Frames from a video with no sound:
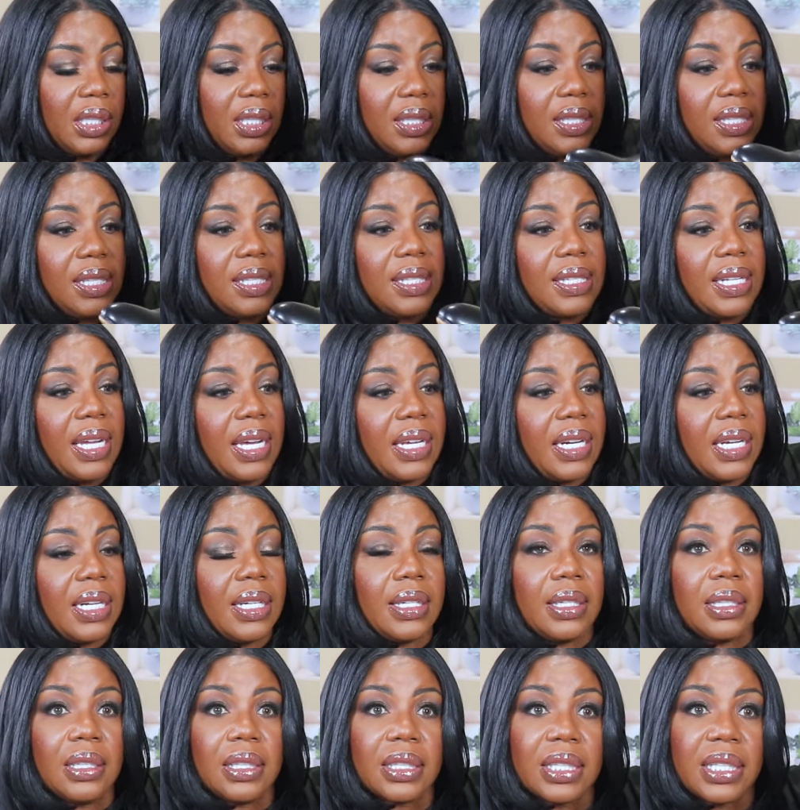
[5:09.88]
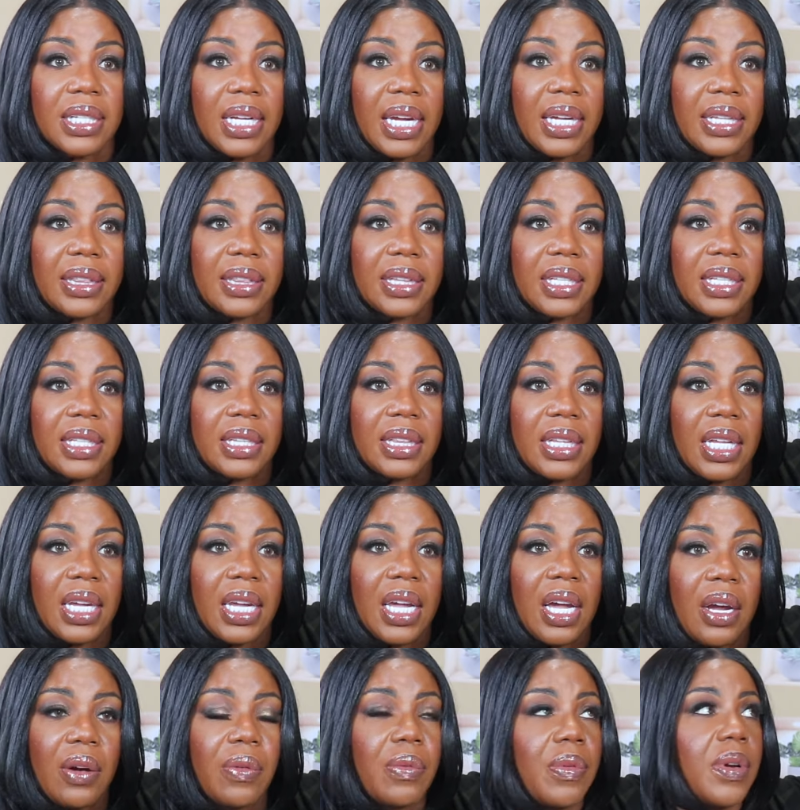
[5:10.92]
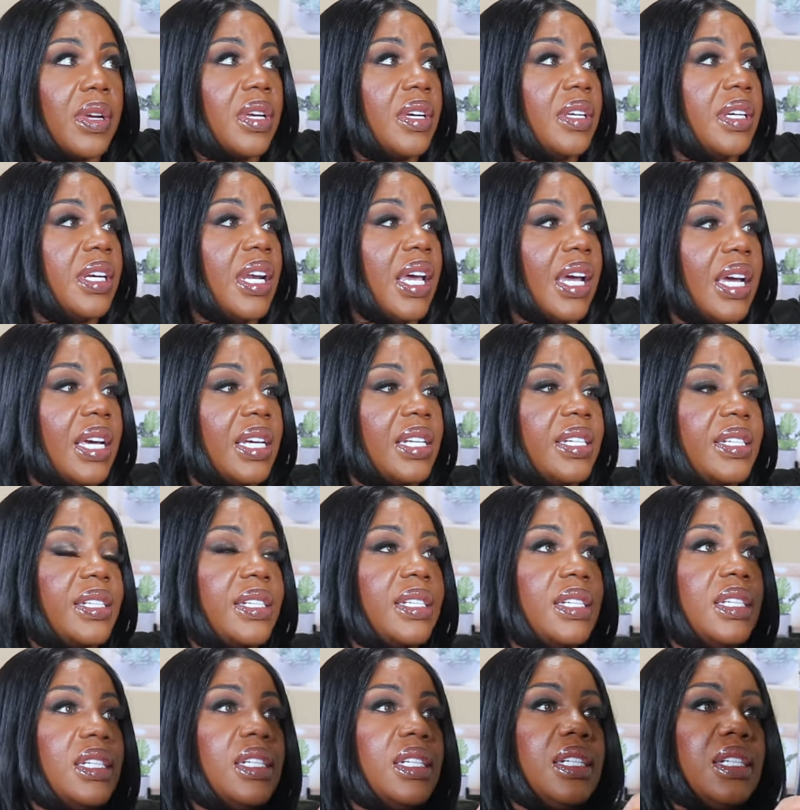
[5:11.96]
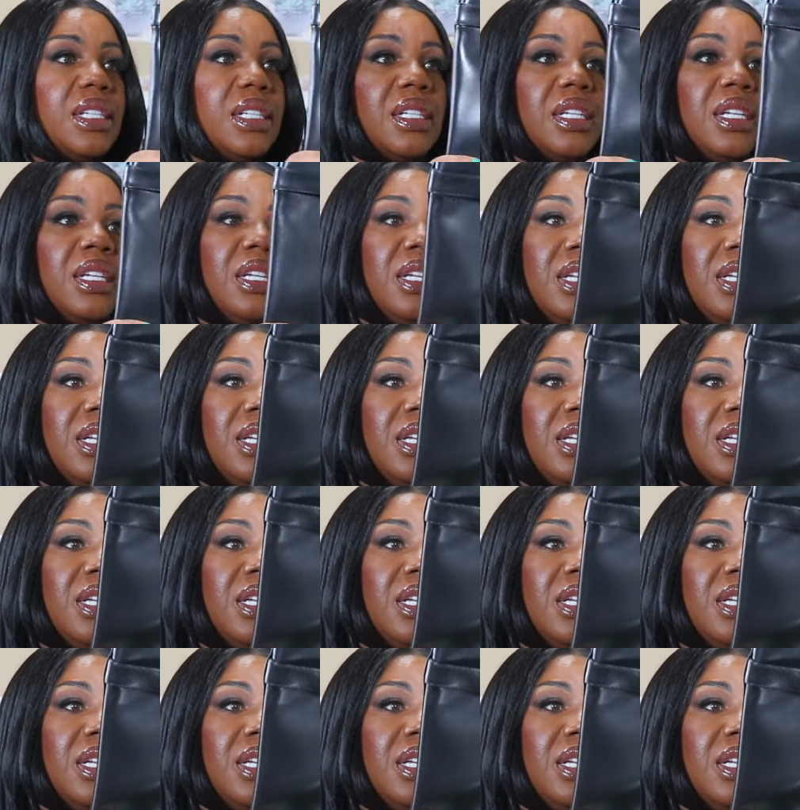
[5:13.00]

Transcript: this is how they look, and I think they are real nice. This